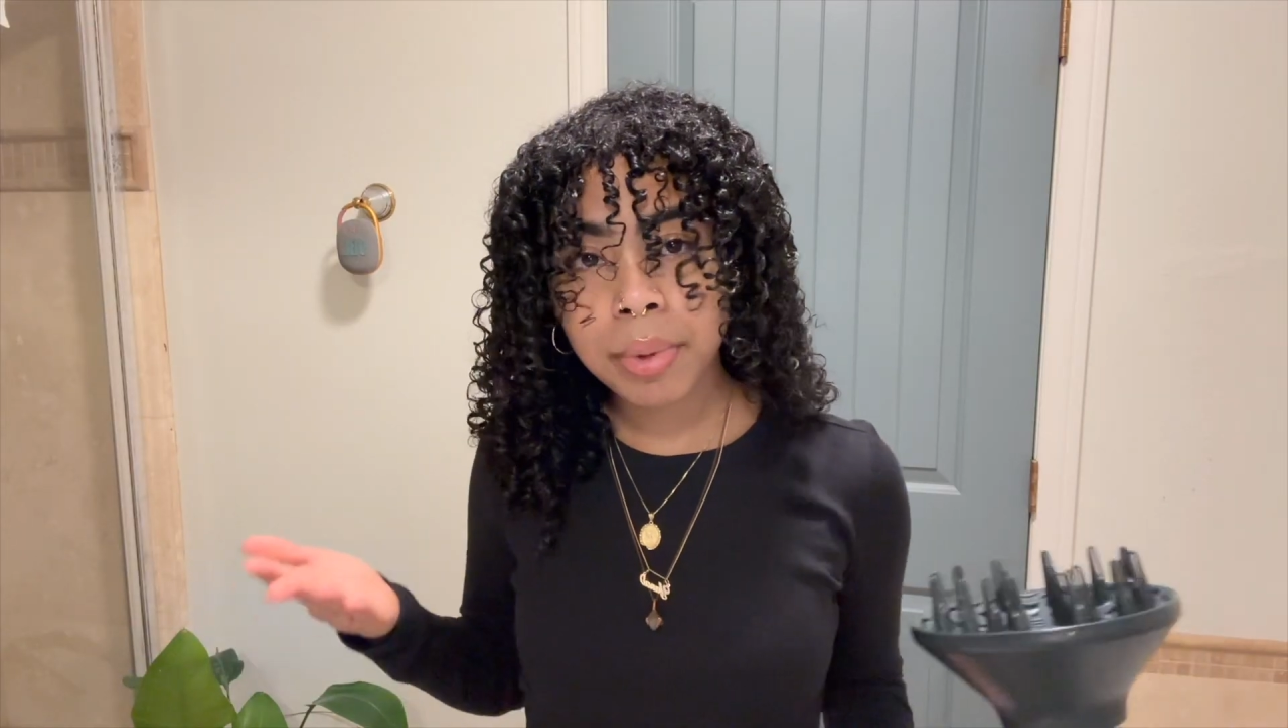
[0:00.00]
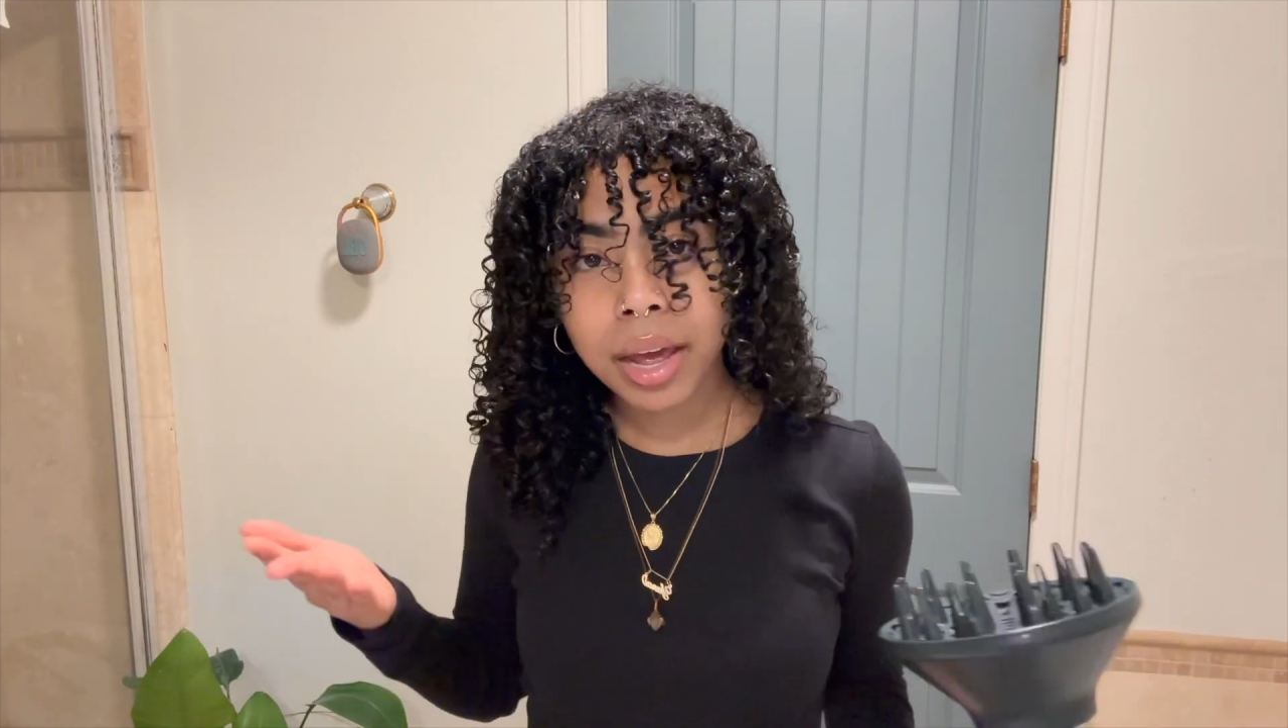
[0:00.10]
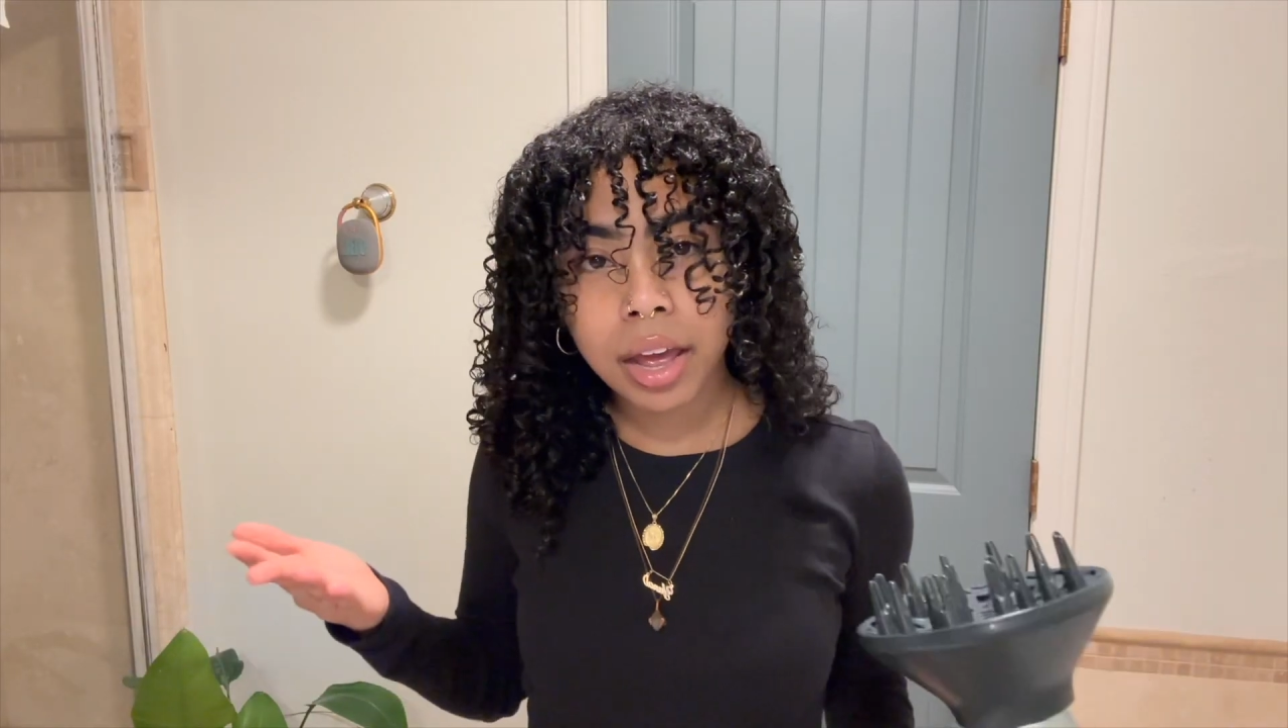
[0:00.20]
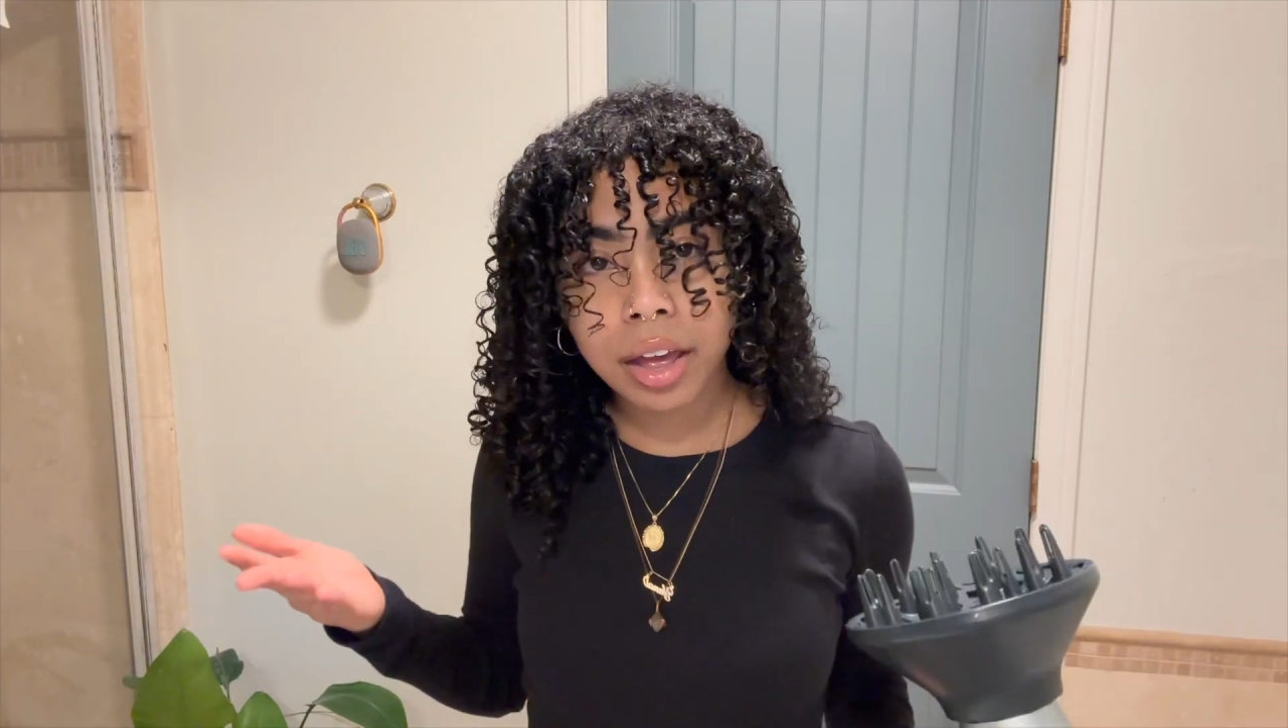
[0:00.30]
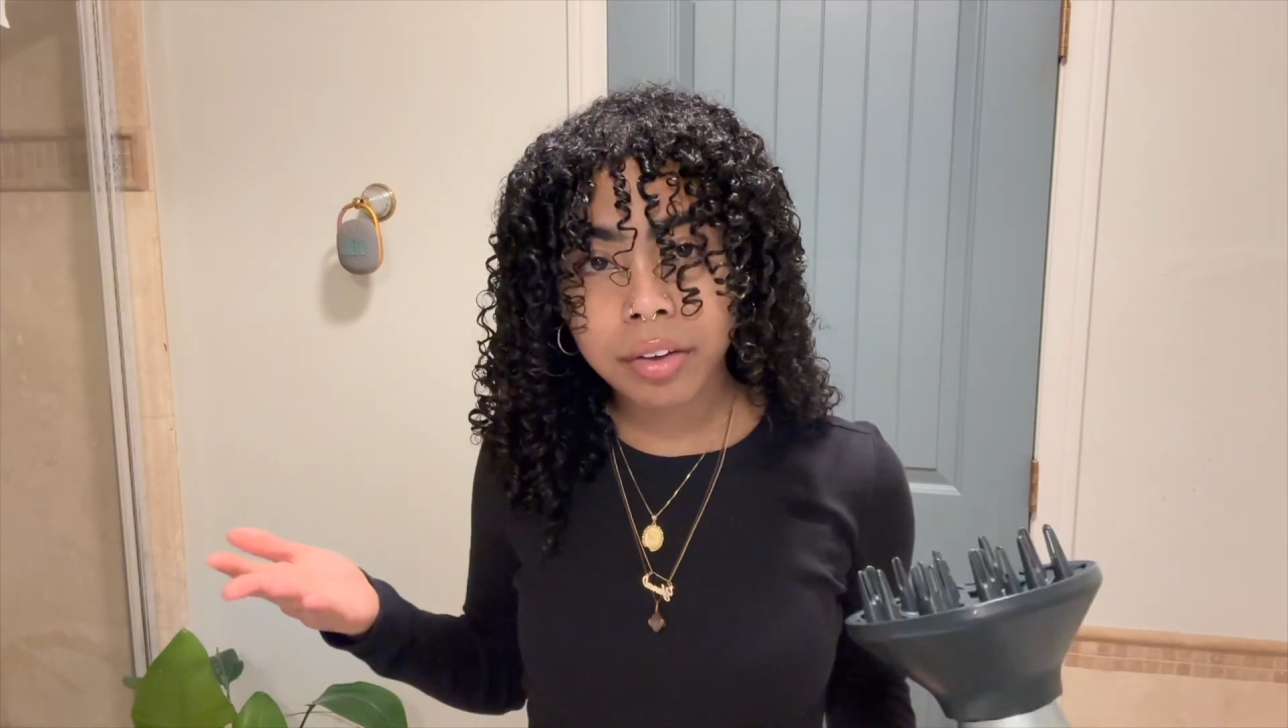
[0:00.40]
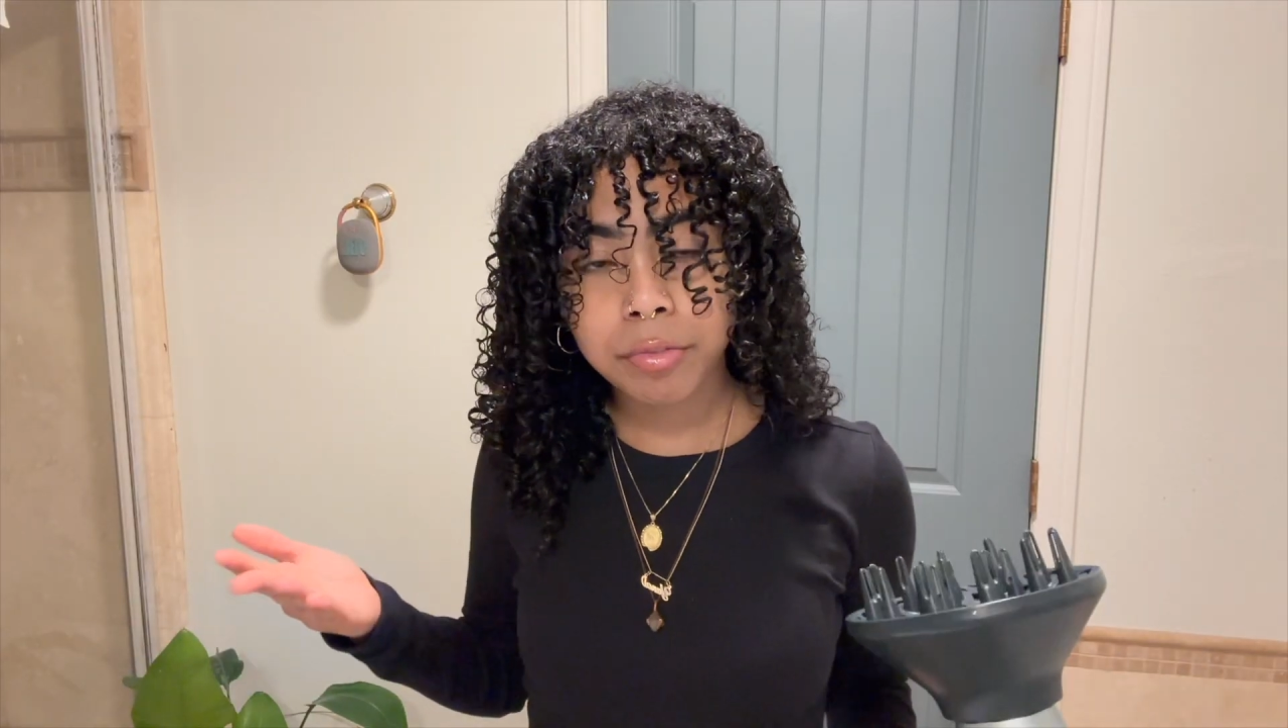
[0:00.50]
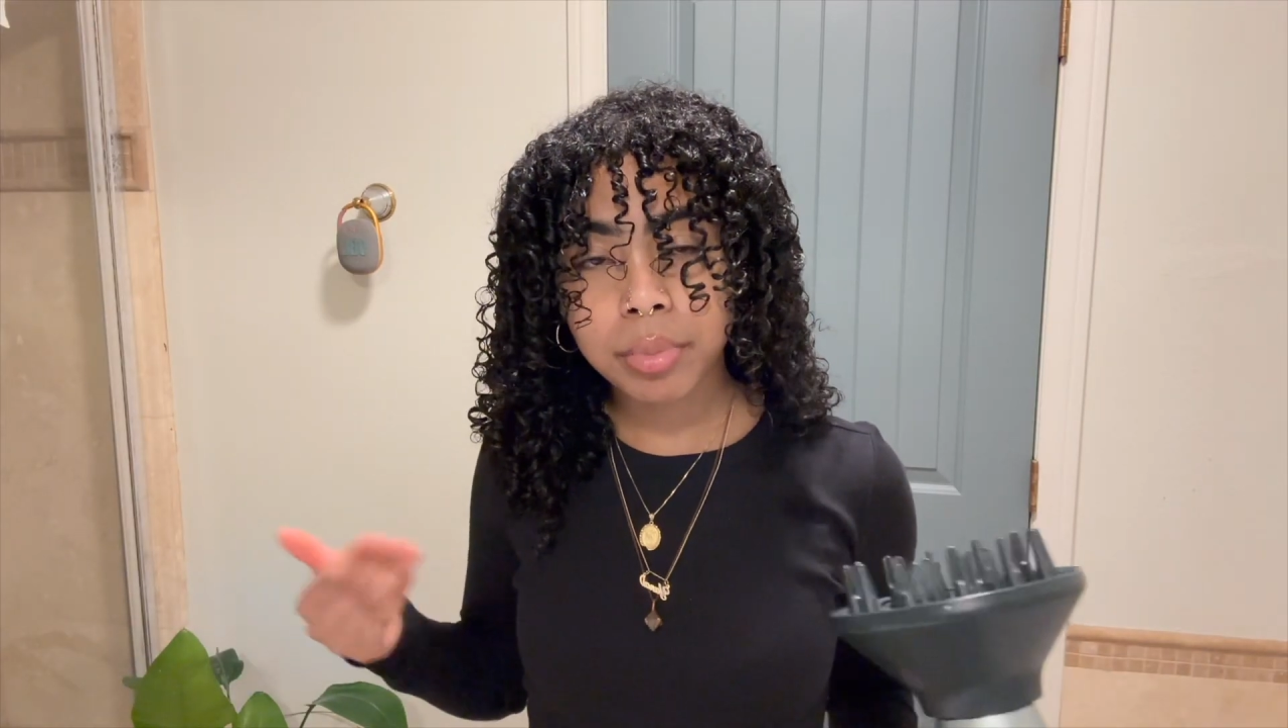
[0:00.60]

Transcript: have,